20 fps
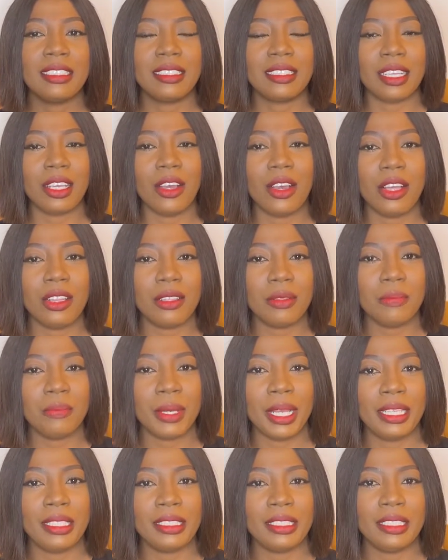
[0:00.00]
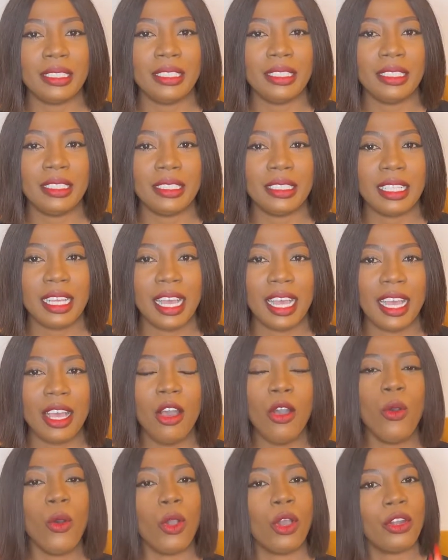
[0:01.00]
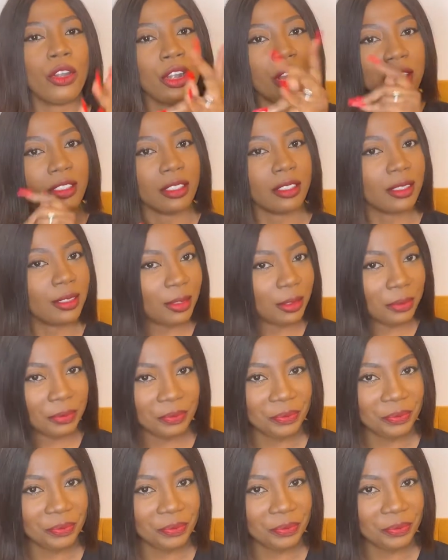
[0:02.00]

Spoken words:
the other person that, Cross